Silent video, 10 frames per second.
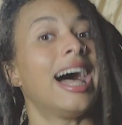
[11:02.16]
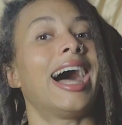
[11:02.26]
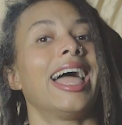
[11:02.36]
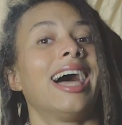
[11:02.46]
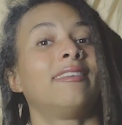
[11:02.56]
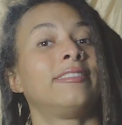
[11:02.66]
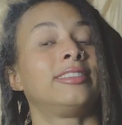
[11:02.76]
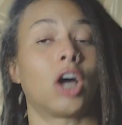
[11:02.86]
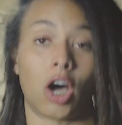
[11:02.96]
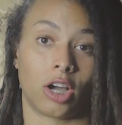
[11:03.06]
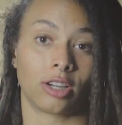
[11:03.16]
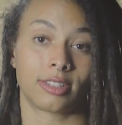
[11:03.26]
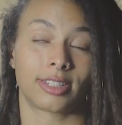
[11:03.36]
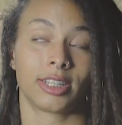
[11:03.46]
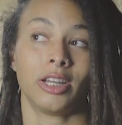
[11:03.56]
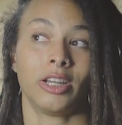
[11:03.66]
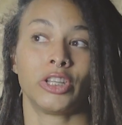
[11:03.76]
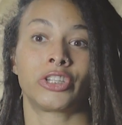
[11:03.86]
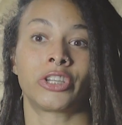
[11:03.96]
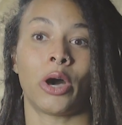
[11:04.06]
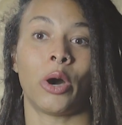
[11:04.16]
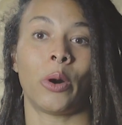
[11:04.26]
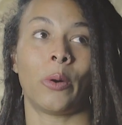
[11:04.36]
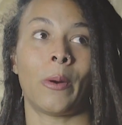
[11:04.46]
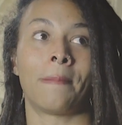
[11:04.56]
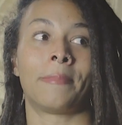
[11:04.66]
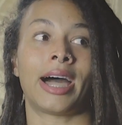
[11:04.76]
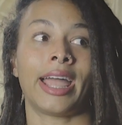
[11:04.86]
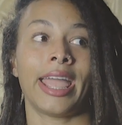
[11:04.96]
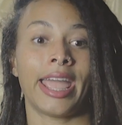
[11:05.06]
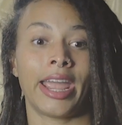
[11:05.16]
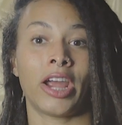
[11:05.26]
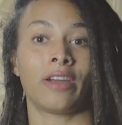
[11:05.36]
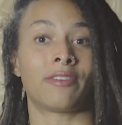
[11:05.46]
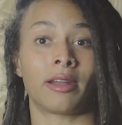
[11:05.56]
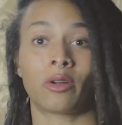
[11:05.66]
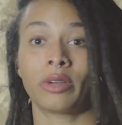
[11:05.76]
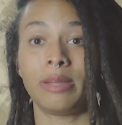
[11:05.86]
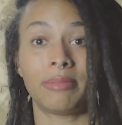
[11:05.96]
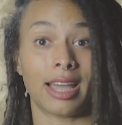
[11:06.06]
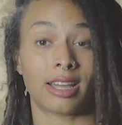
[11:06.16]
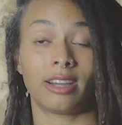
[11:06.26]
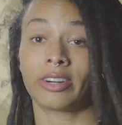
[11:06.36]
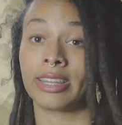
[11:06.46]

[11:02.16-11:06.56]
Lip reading: I have dogs. So my hair, if I don't keep that covered,